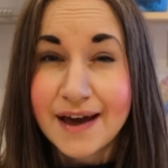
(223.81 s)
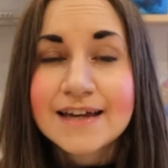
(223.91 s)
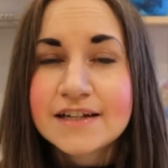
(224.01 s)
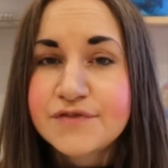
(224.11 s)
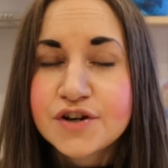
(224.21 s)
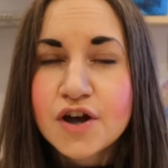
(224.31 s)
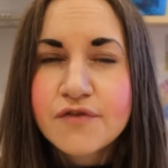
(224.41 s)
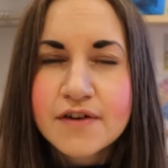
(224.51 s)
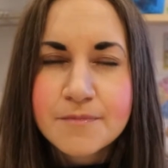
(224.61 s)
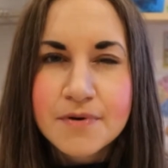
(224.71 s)
and if
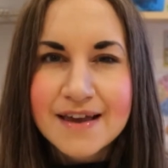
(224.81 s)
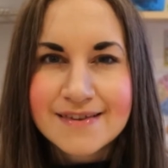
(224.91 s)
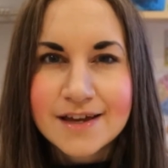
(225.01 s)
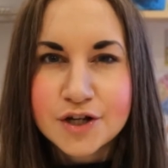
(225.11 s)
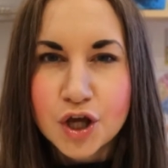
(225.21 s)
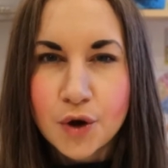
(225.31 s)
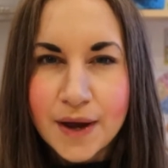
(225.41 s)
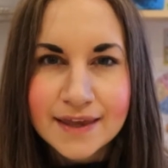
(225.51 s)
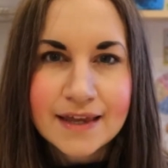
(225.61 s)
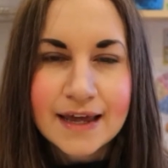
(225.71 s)
enough is present,
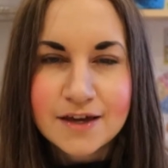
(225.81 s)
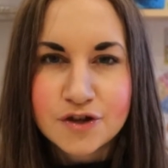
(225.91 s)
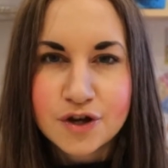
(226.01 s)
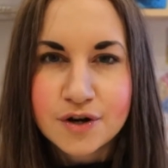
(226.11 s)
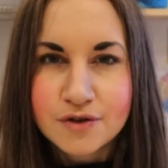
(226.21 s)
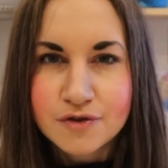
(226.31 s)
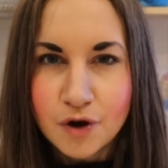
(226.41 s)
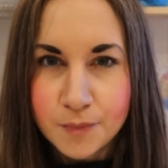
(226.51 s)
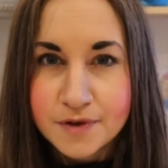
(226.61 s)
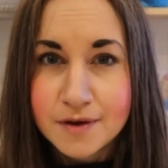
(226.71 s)
coagulation
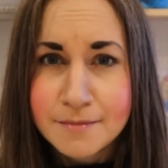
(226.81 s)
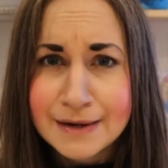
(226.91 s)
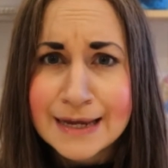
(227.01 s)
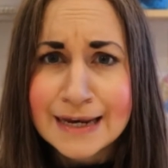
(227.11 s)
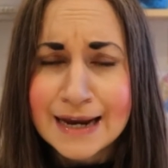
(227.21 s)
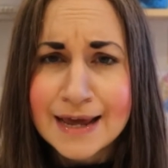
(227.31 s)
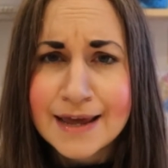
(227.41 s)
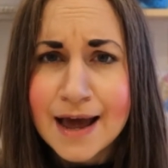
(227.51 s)
stops completely,